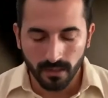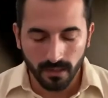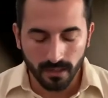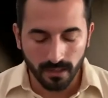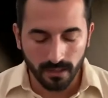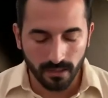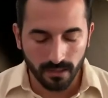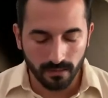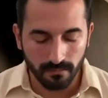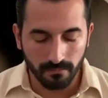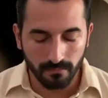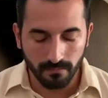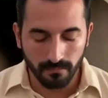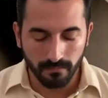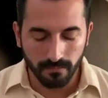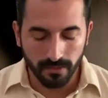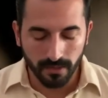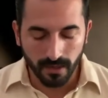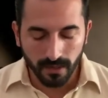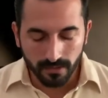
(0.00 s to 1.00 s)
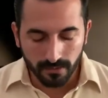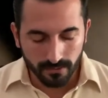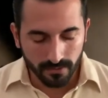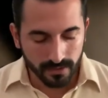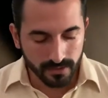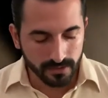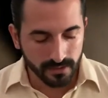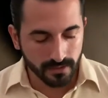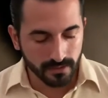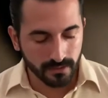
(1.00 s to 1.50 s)
The other
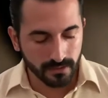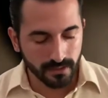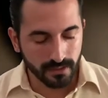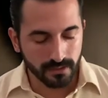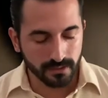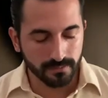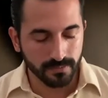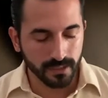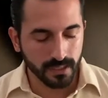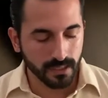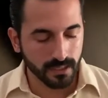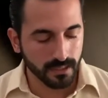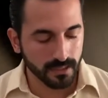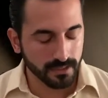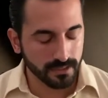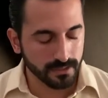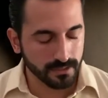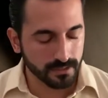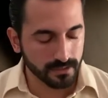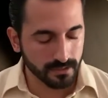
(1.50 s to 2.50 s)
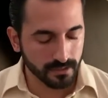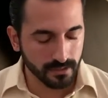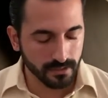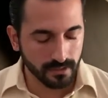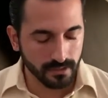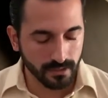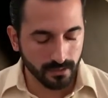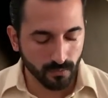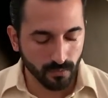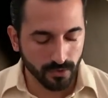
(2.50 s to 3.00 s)
reason is because
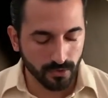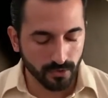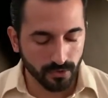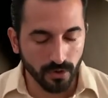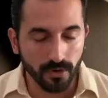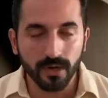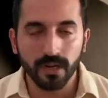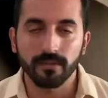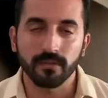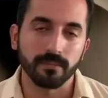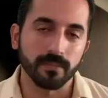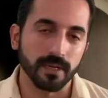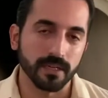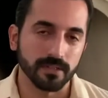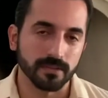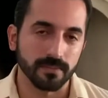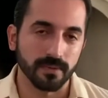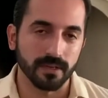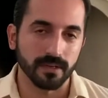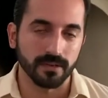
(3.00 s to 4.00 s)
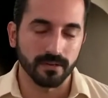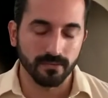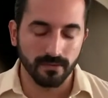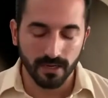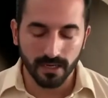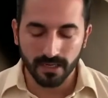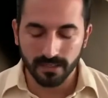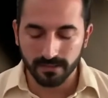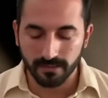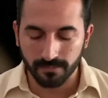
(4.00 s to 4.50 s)
when you don't have a bass player,
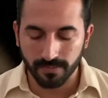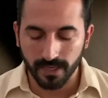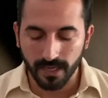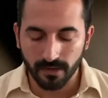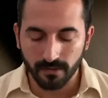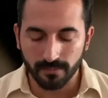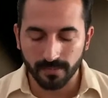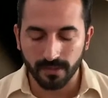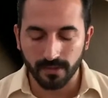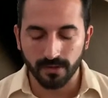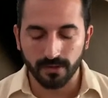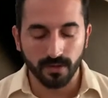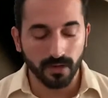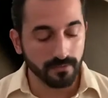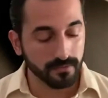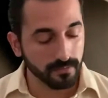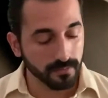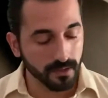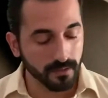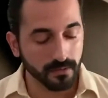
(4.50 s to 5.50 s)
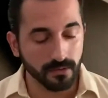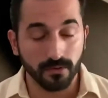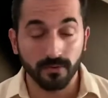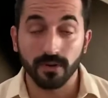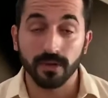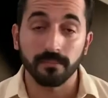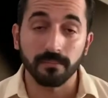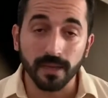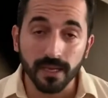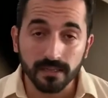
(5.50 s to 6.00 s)
right, as a piano player, you have to be able to
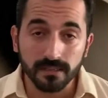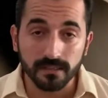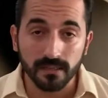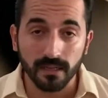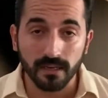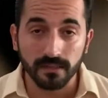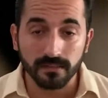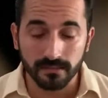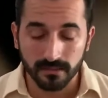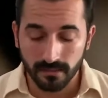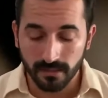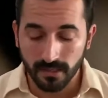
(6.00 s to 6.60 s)
create bass lines.